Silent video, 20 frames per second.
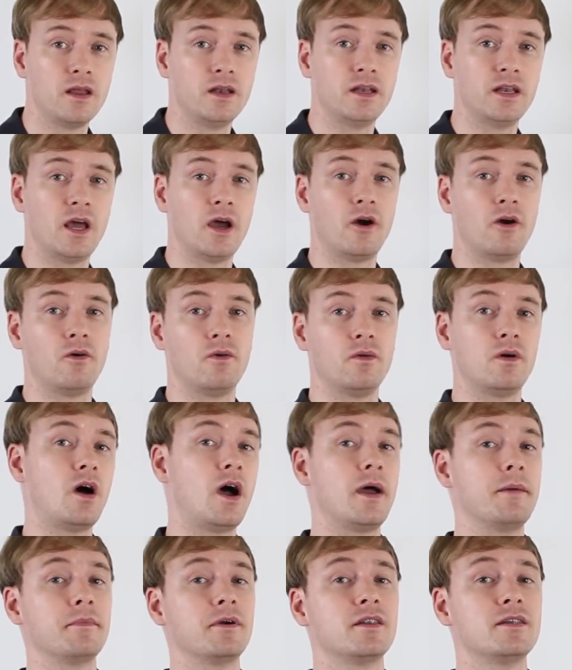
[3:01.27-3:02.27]
Now,
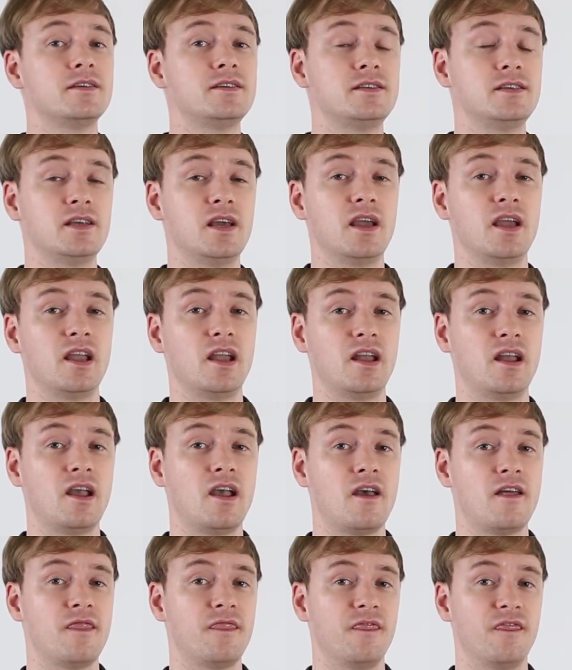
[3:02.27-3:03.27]
I'm going to say
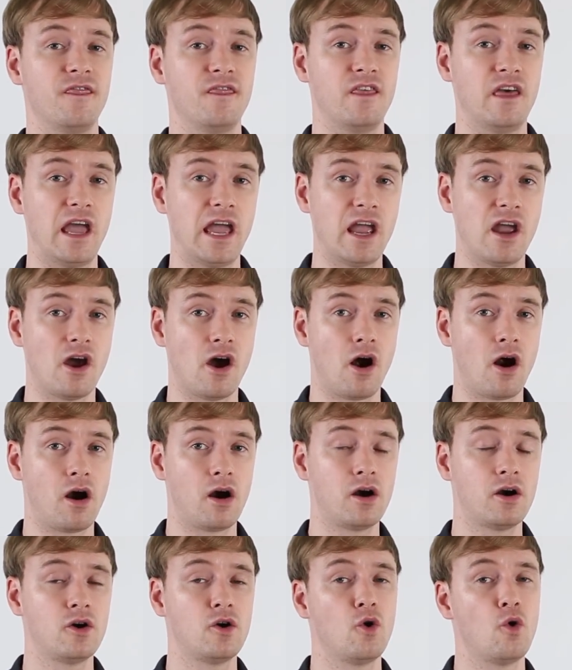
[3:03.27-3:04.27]
they
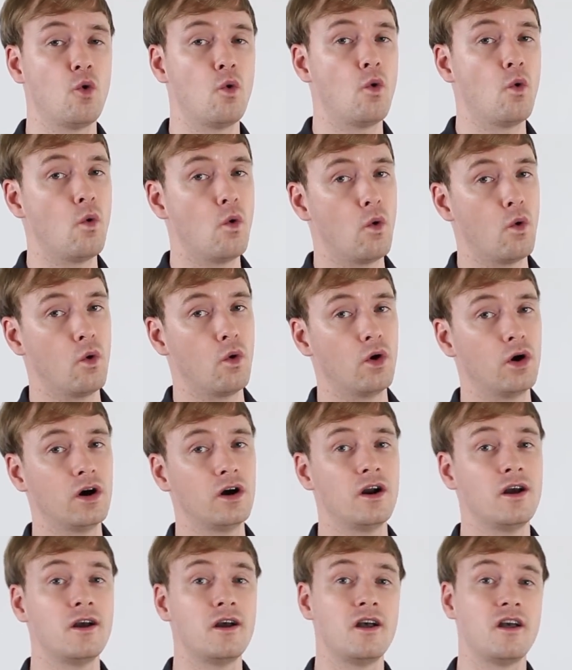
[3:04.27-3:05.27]
are or